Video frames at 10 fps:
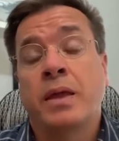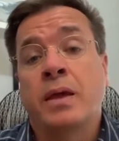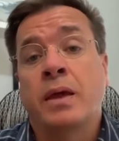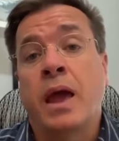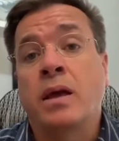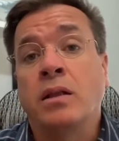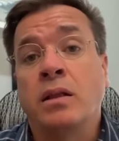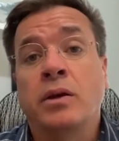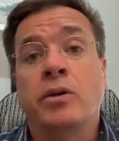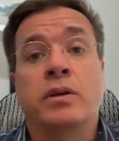And
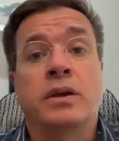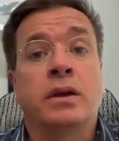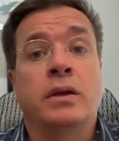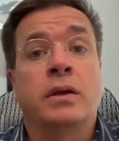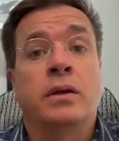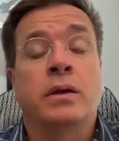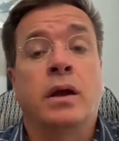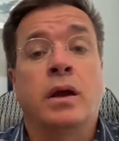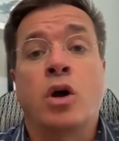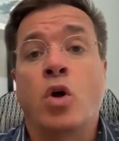clearly,
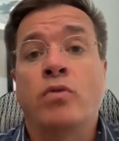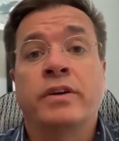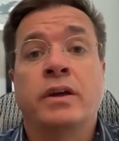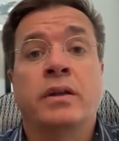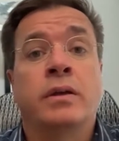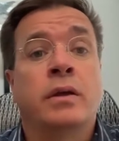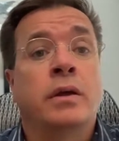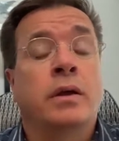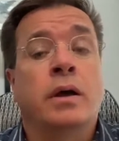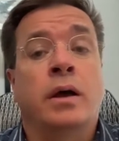COVID,
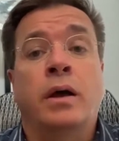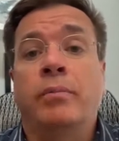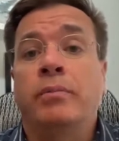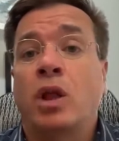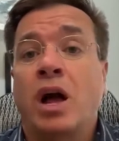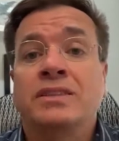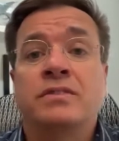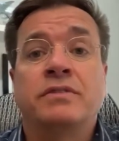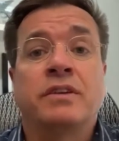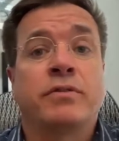lots
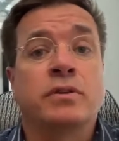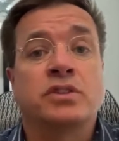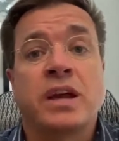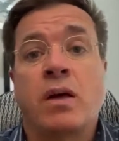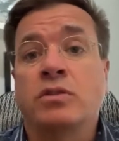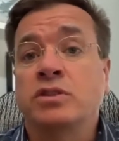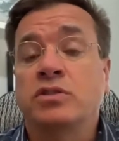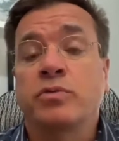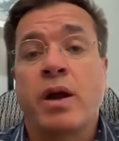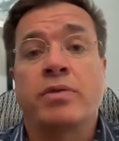of different challenges
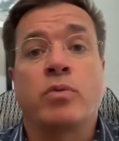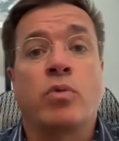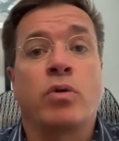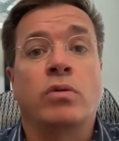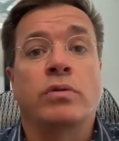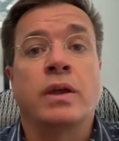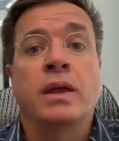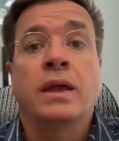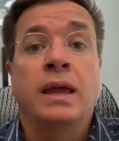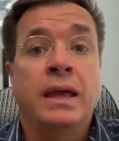throughout the world,
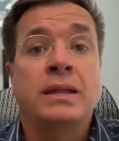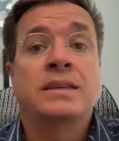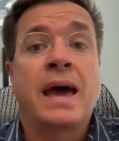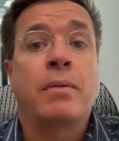it has had a